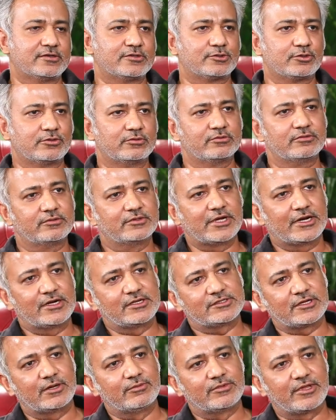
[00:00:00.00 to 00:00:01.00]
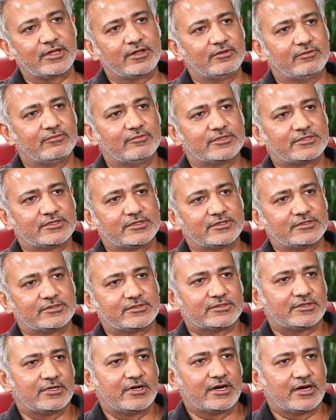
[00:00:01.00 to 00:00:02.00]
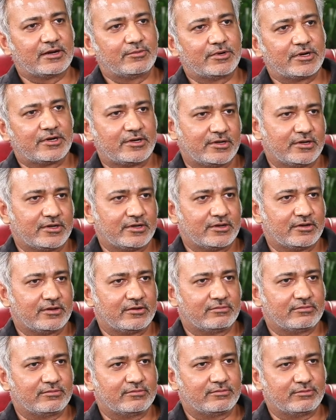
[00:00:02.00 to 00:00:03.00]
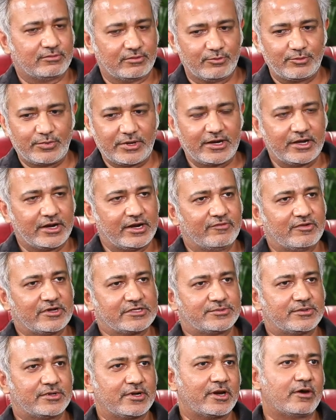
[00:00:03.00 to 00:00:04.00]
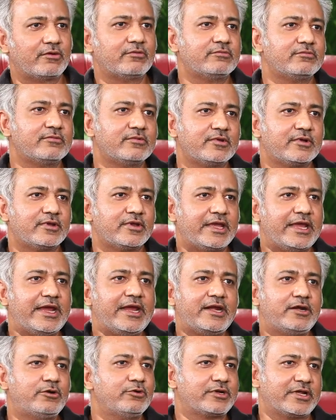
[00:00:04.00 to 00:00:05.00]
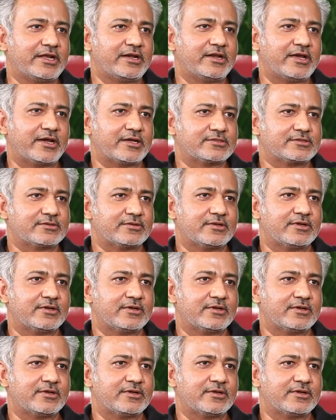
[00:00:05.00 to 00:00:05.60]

So that is something which is a little bit bigger investment, around 8 to 10 lakhs.